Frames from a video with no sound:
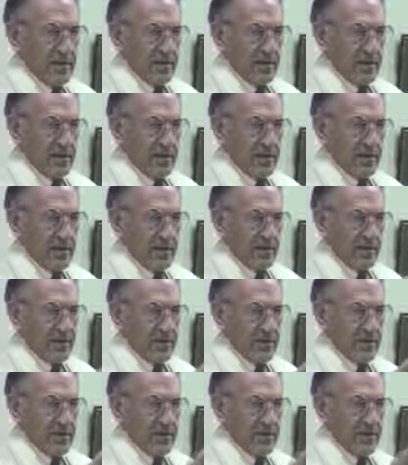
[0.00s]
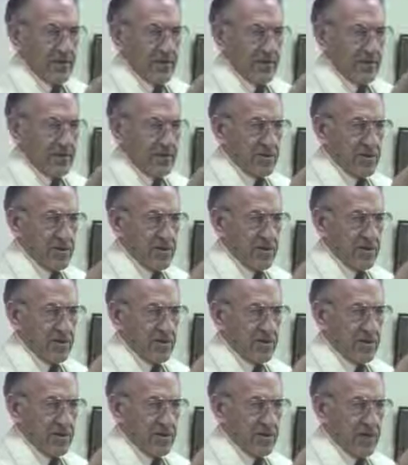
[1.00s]
and you put them in into
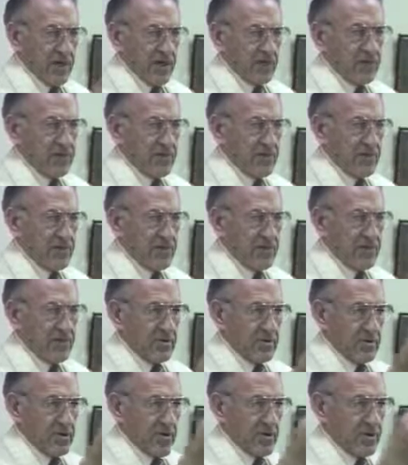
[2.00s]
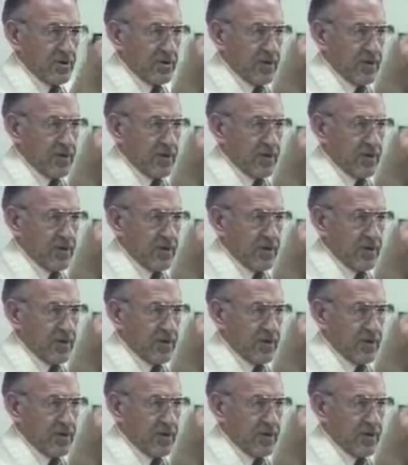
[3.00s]
the test tube and you, light,